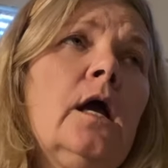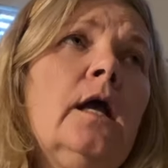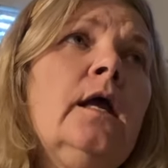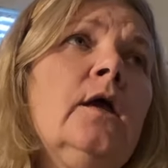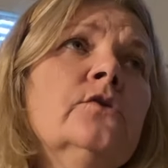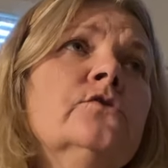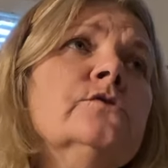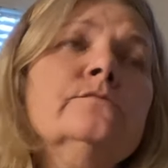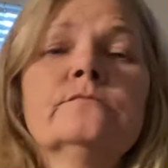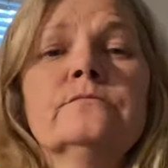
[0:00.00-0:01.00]

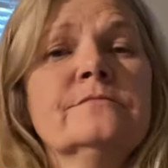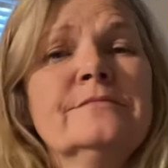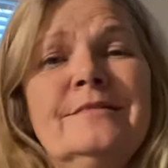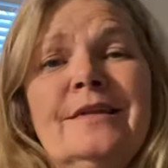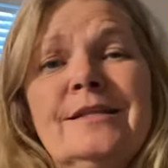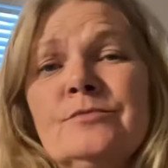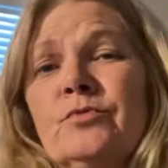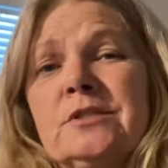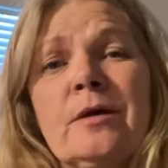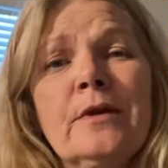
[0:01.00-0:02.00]
is it's
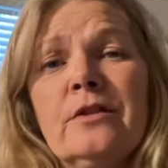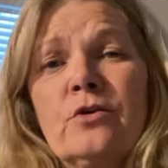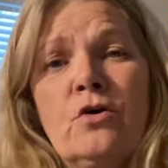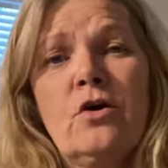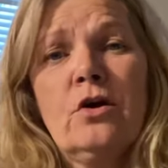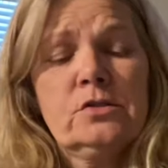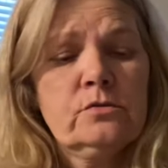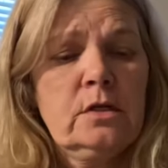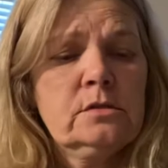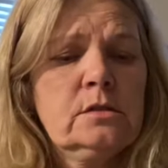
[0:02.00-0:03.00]
what's coming in the cards,
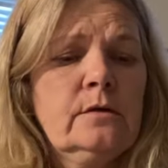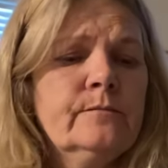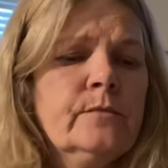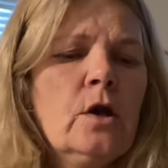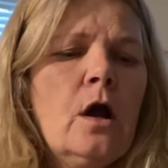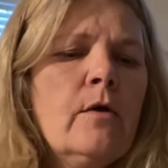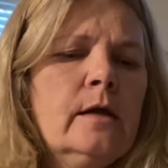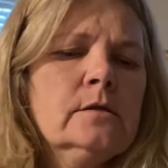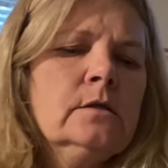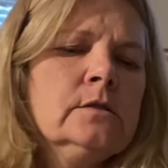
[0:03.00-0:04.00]
right? So all
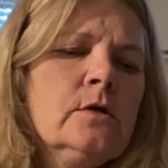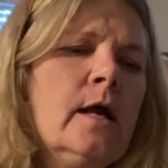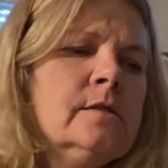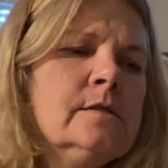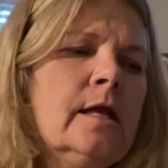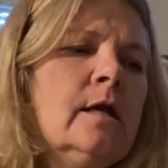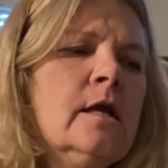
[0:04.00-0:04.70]
right, so let's go ahead and see.